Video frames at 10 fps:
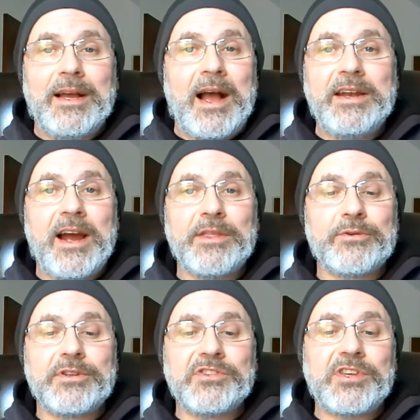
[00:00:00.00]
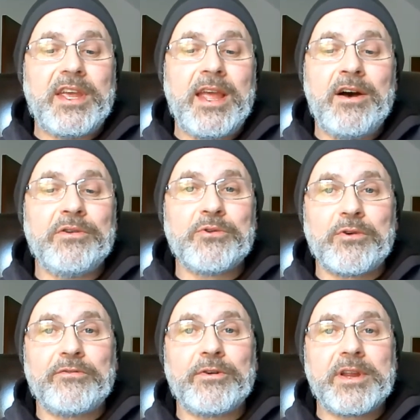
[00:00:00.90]
I neither discount
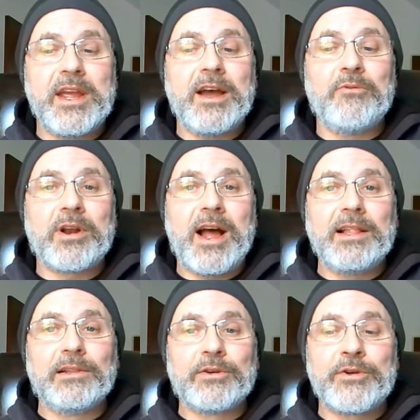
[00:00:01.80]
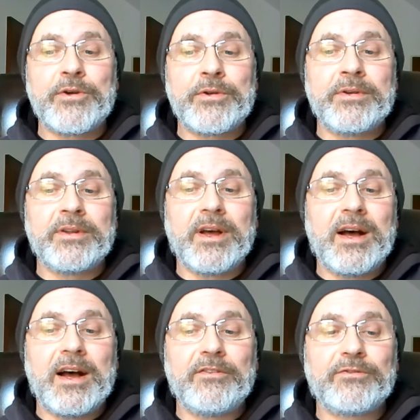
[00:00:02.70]
nor forget what I learned
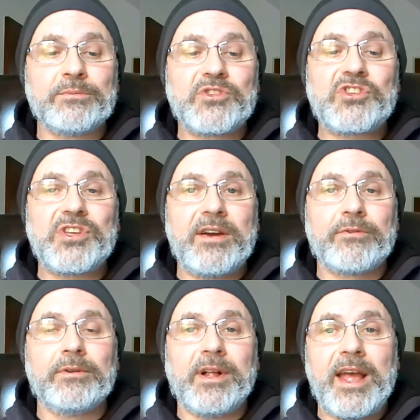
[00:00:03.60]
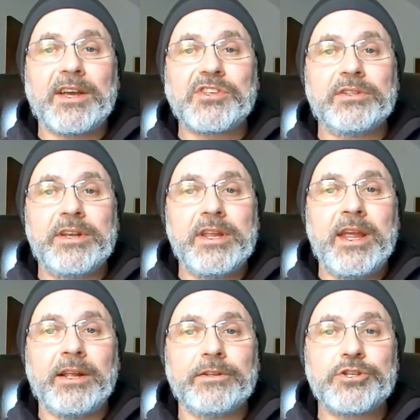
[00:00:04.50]
from several excellent
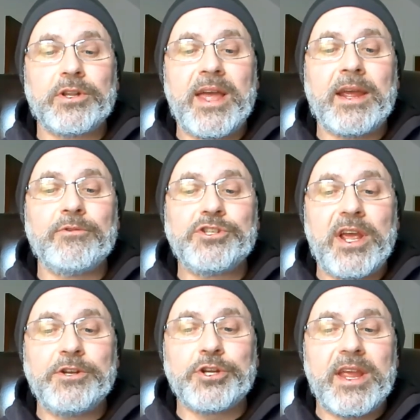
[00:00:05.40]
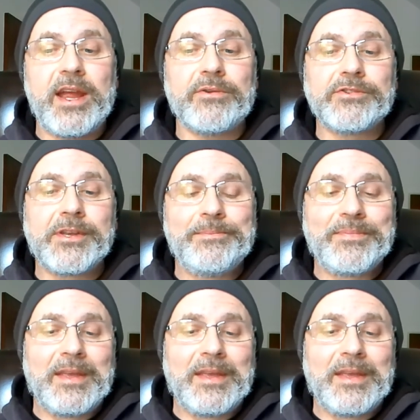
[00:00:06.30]
English language educators.